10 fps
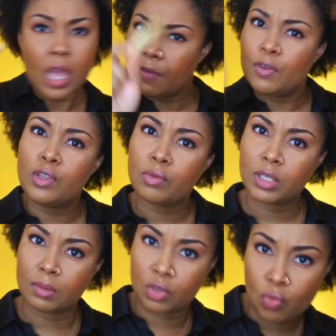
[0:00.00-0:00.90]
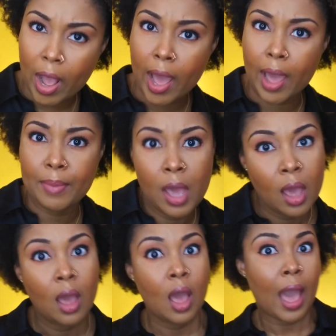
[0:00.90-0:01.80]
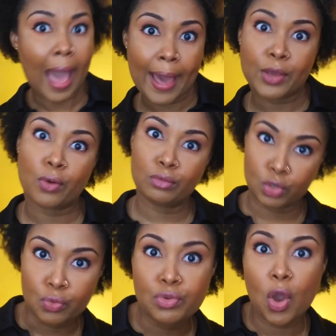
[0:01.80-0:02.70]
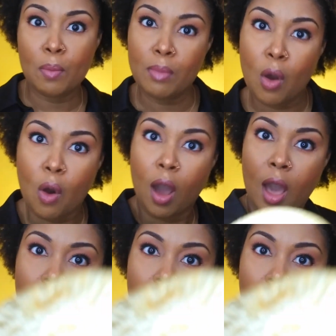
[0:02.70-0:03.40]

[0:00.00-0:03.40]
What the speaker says: If you don't subscribe, I ain't gonna do no more.